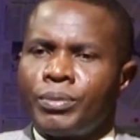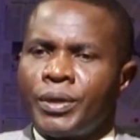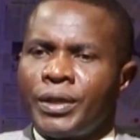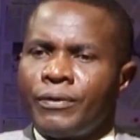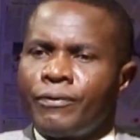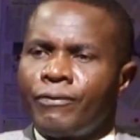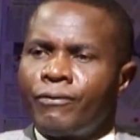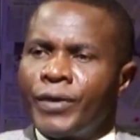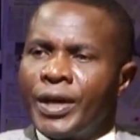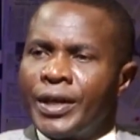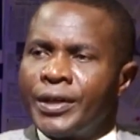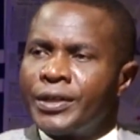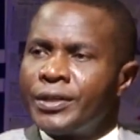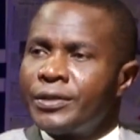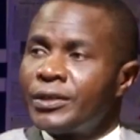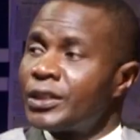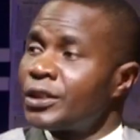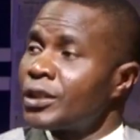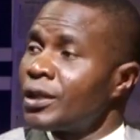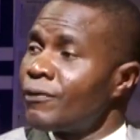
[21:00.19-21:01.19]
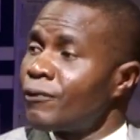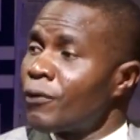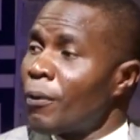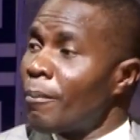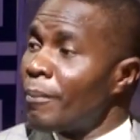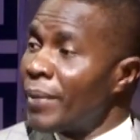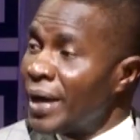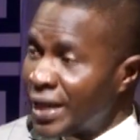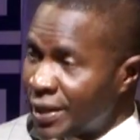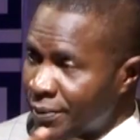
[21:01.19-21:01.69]
be very risky for
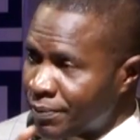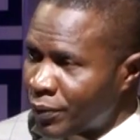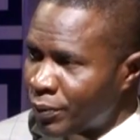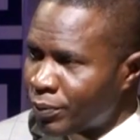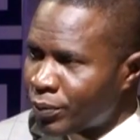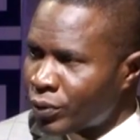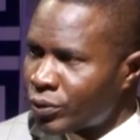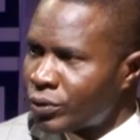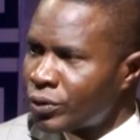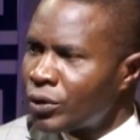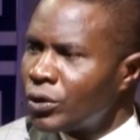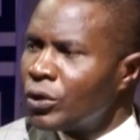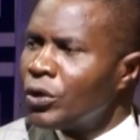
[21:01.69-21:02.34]
many people.